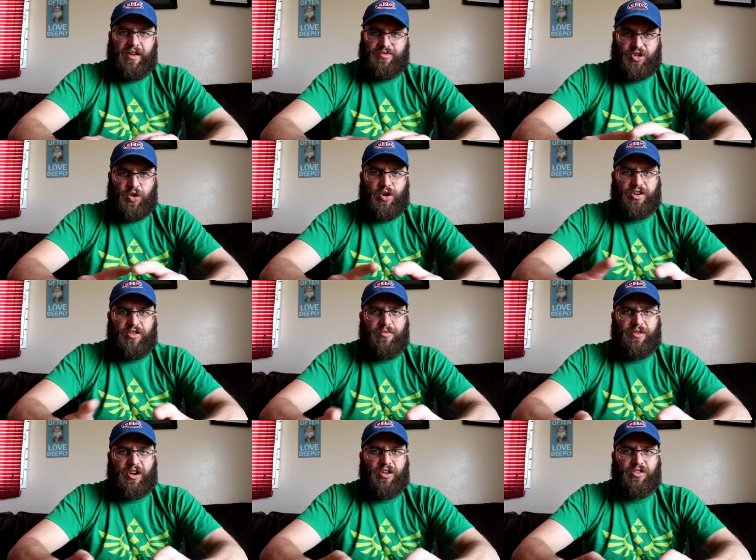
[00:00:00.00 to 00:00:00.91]
I'm sure
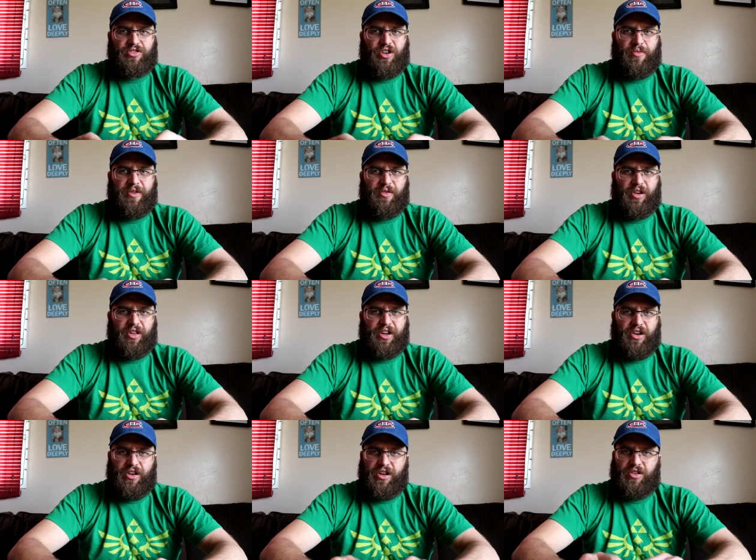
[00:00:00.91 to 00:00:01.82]
Doom Eternal is going to be
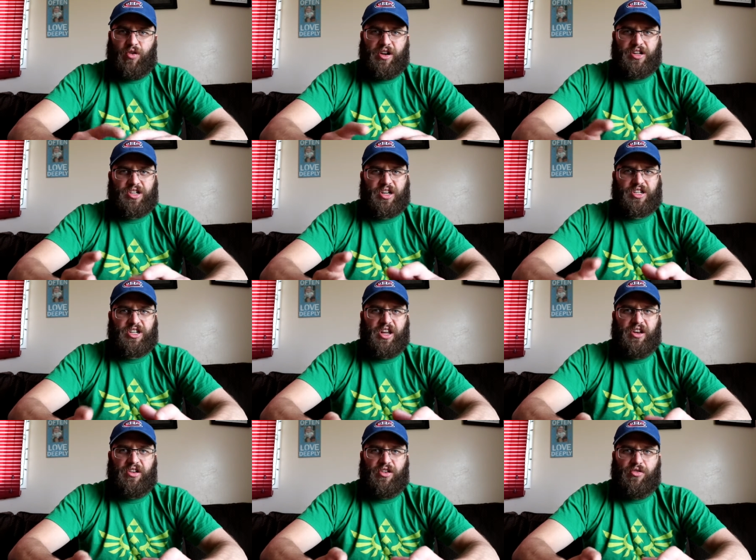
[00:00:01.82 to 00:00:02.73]
really good.
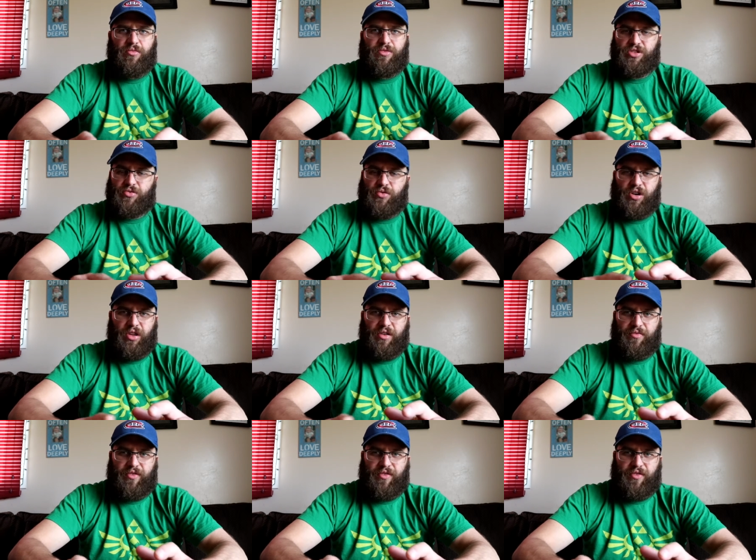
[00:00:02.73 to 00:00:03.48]
2016 Doom was really